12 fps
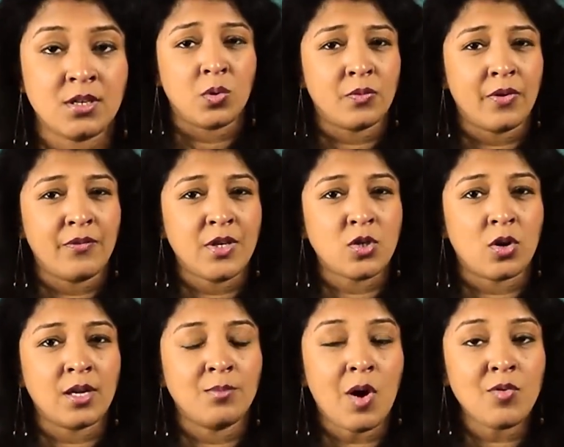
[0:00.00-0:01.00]
What were we
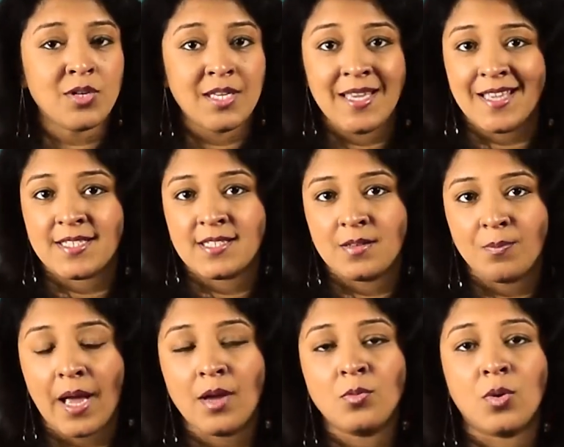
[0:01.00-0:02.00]
talking about? Yes,
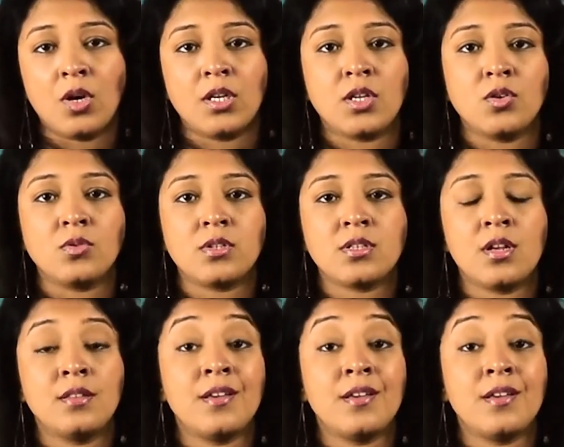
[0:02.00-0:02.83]
biomolecules.